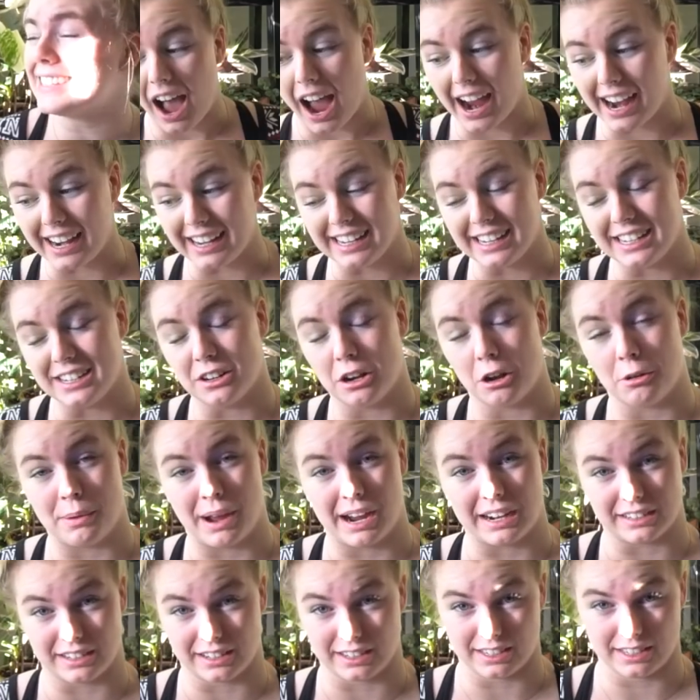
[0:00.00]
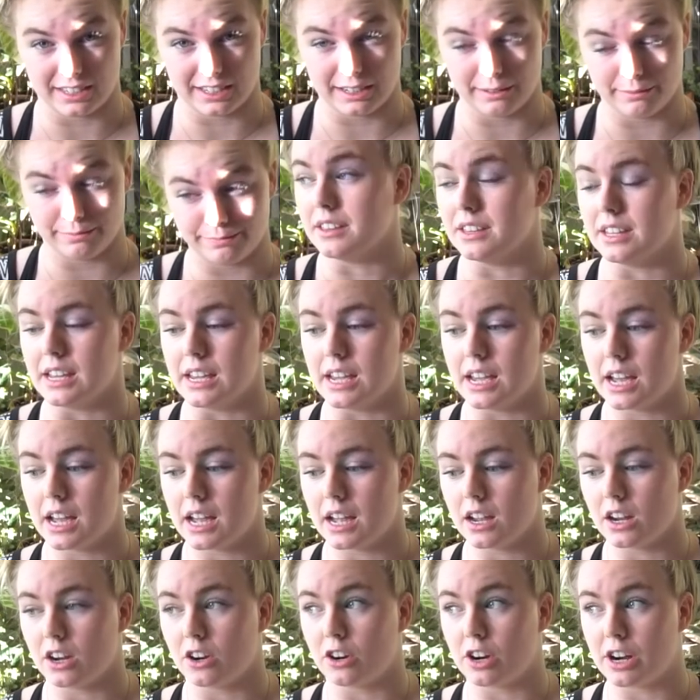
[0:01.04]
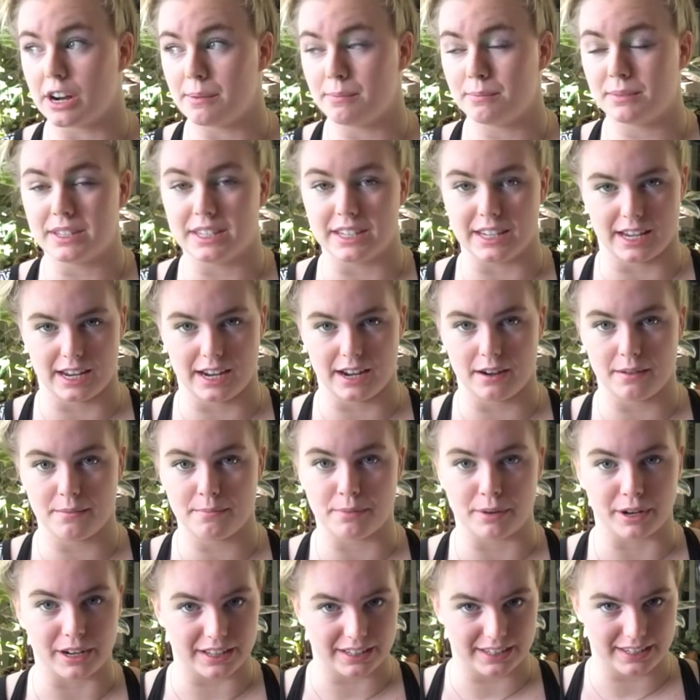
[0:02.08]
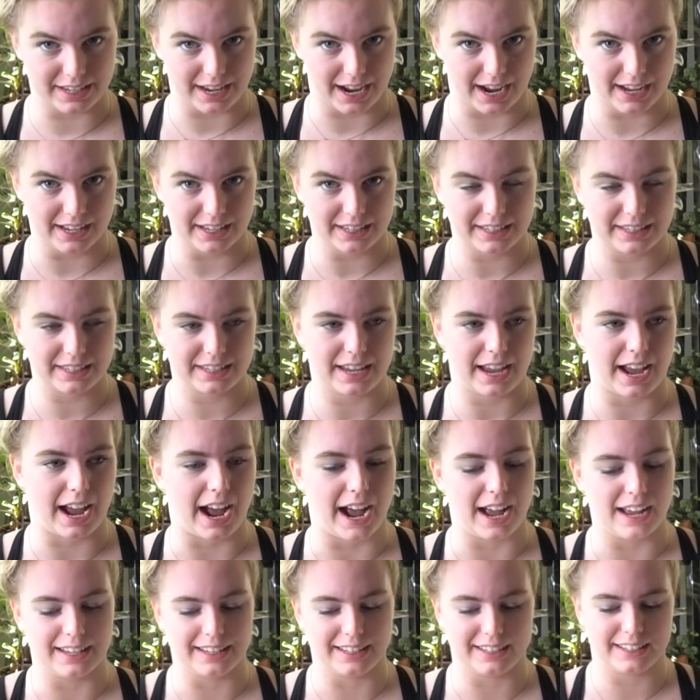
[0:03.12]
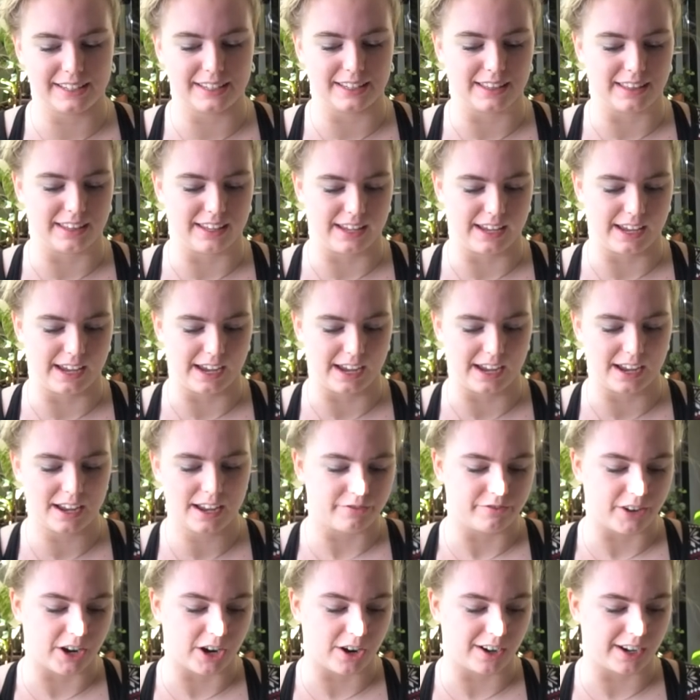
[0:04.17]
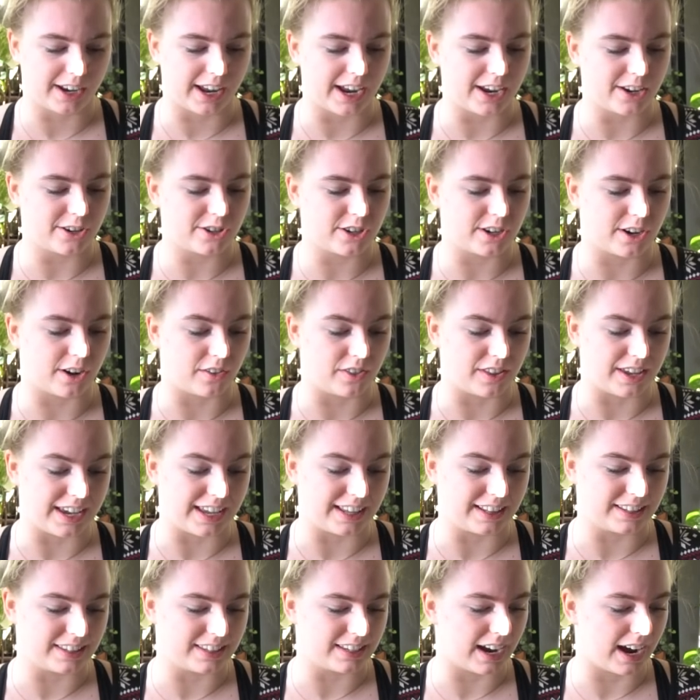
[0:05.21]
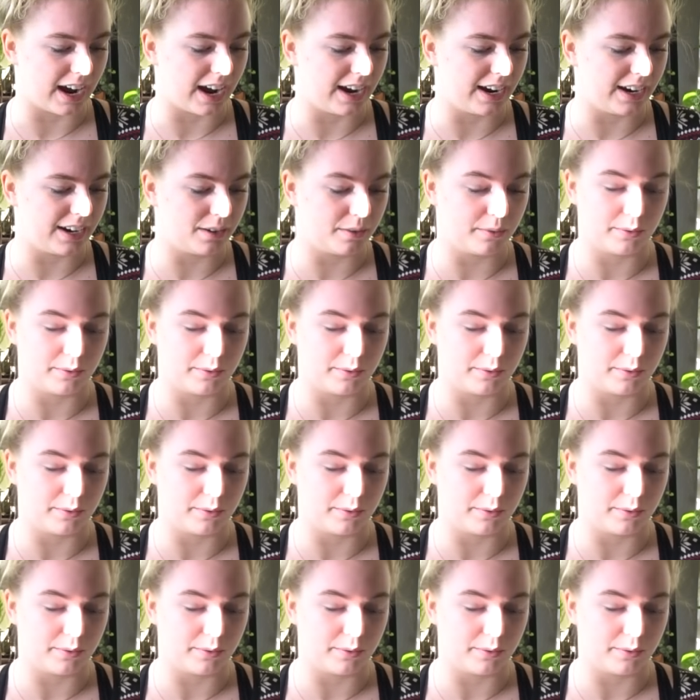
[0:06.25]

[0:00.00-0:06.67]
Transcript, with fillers: I need to go back to sleep. The Crimson Princess has the variegation on the inside,